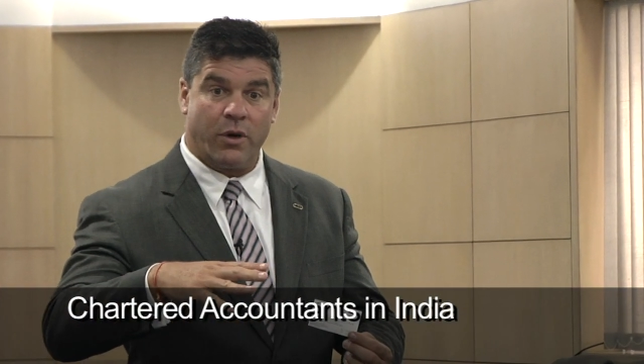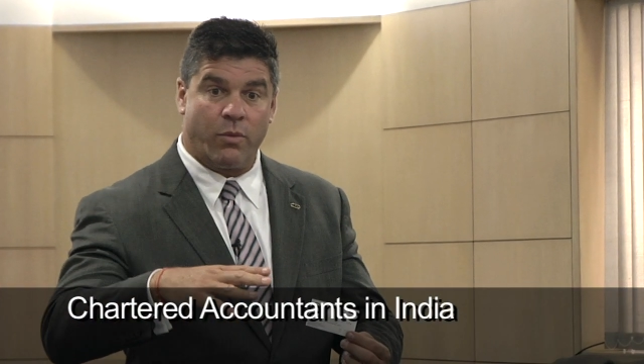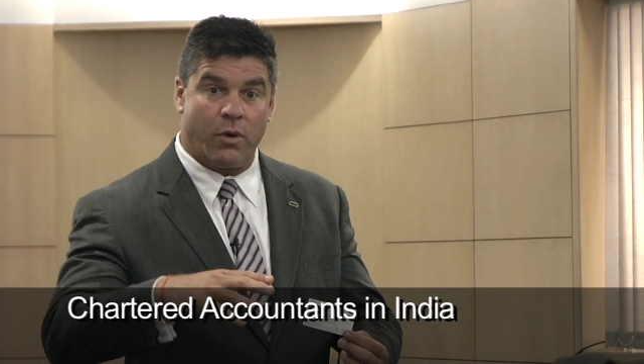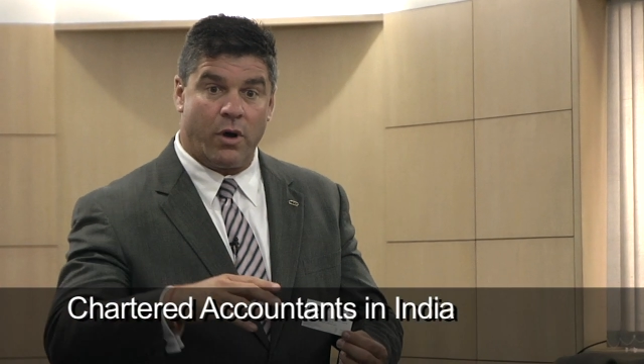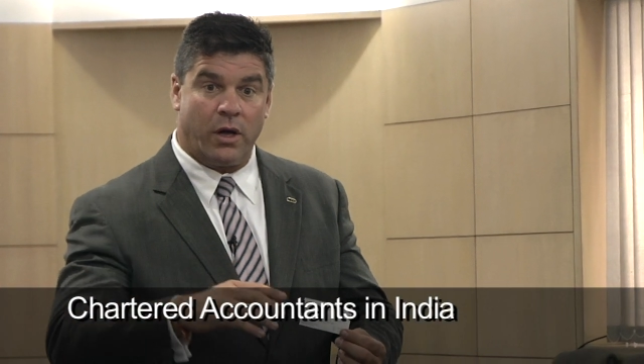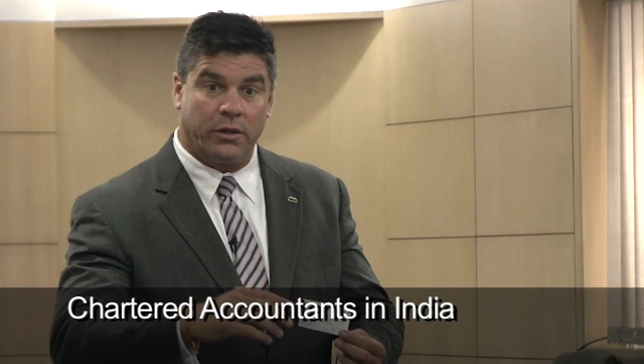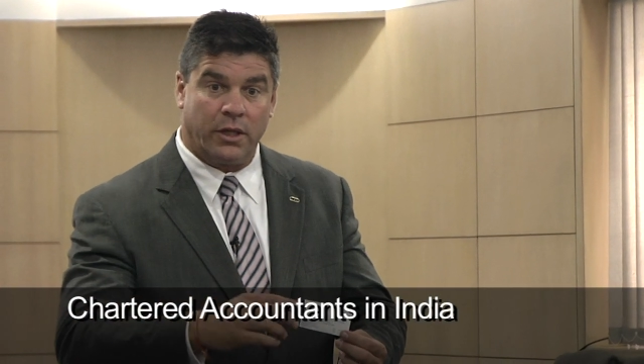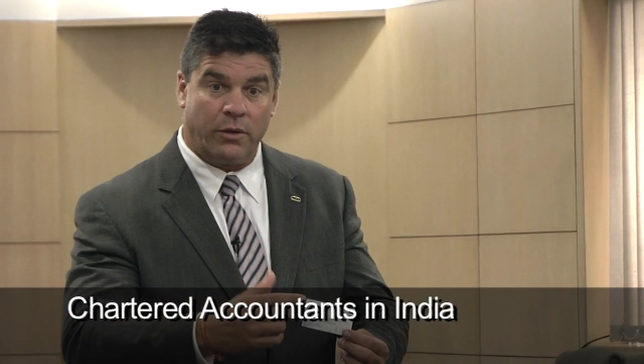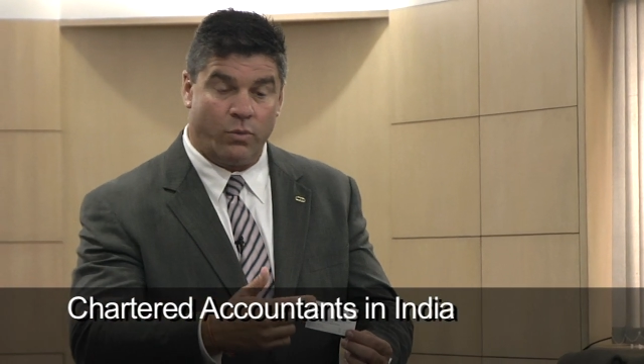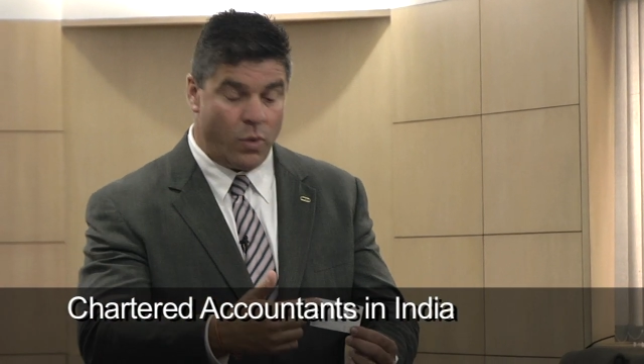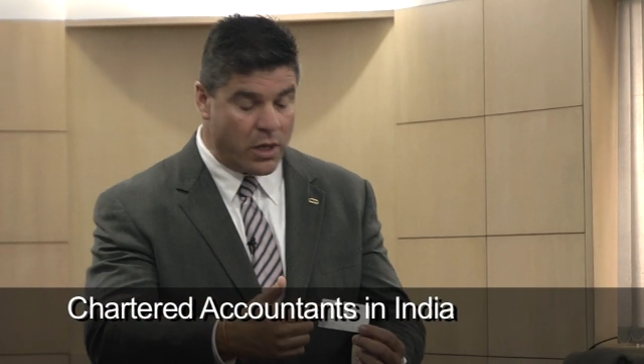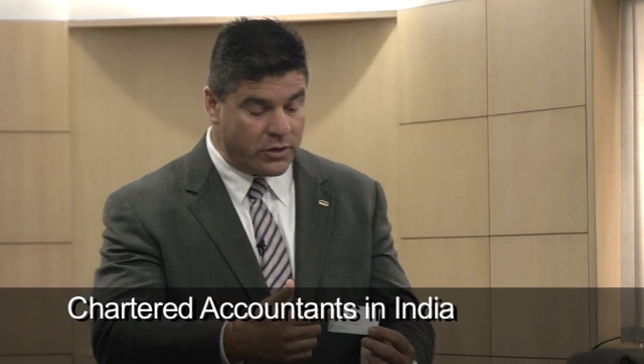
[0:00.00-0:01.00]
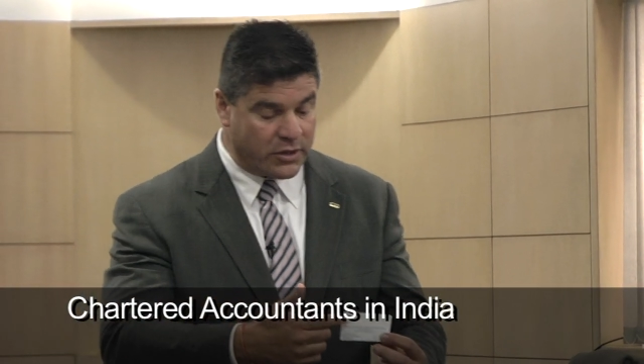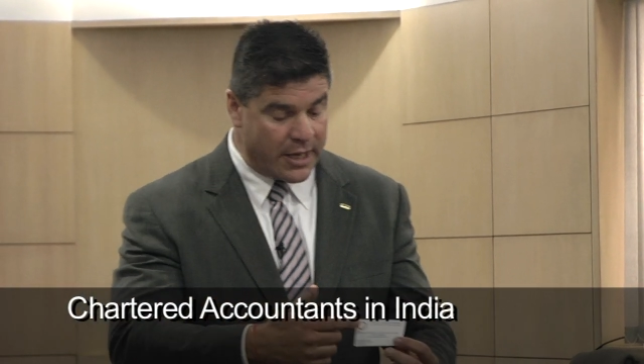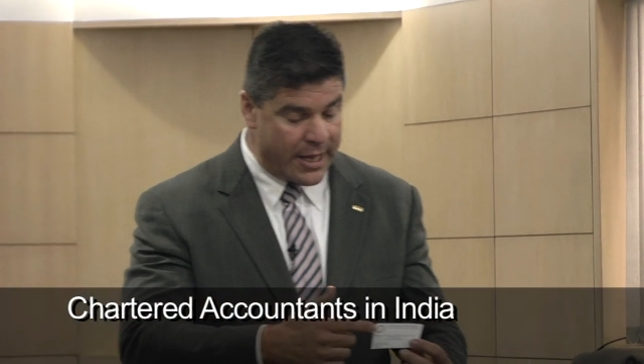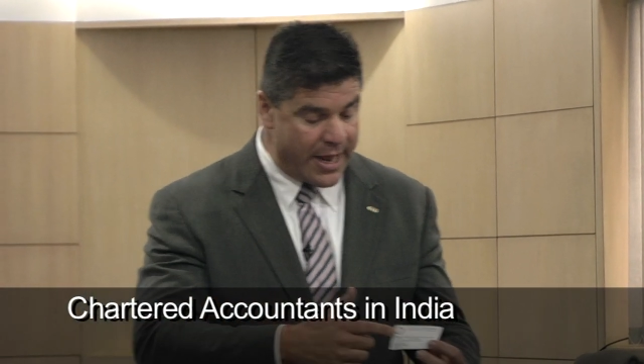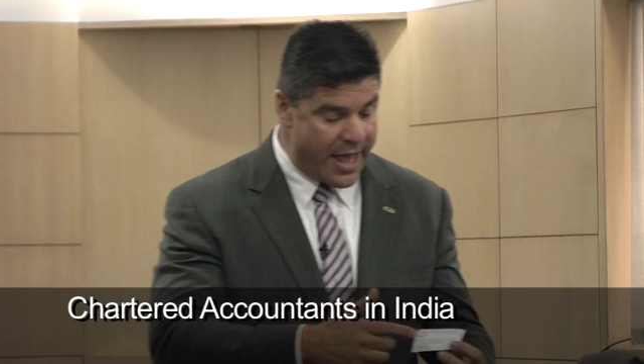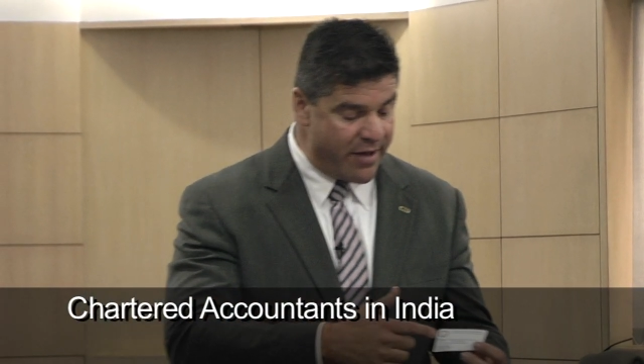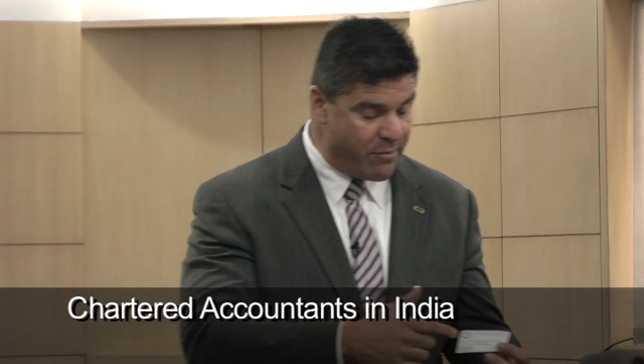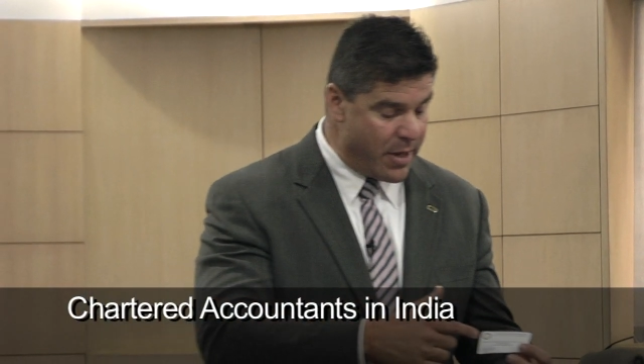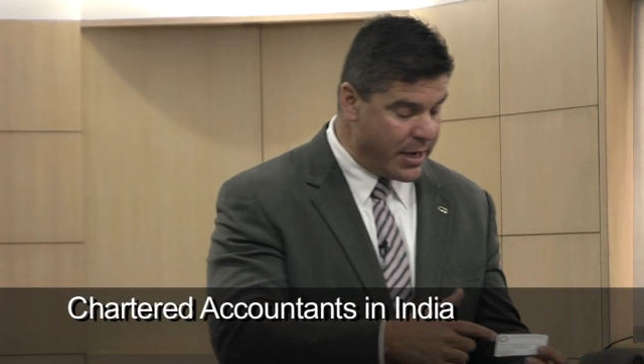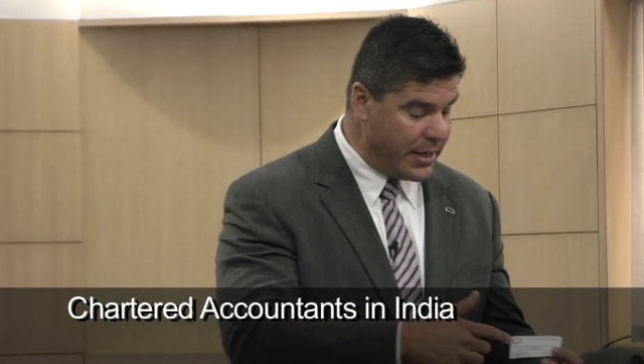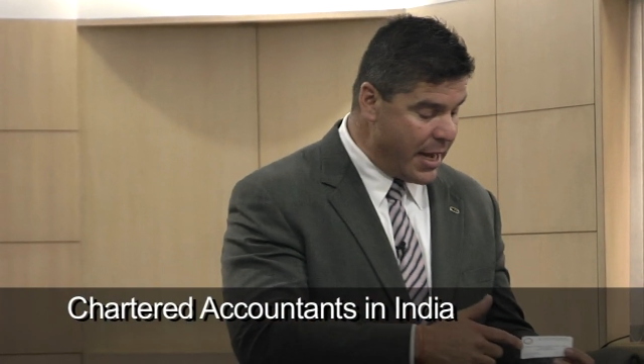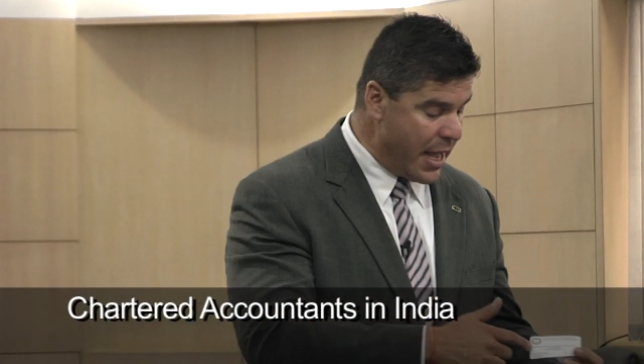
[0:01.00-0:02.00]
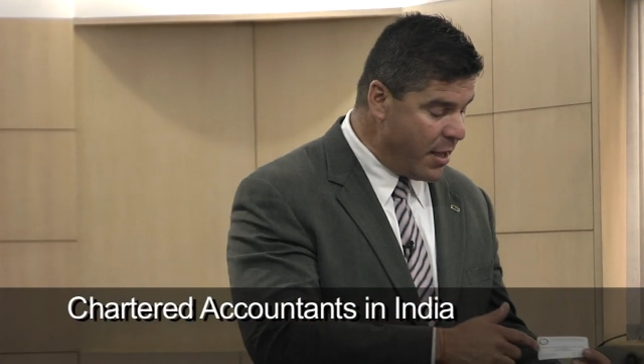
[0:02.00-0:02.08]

Get people to pay attention to having an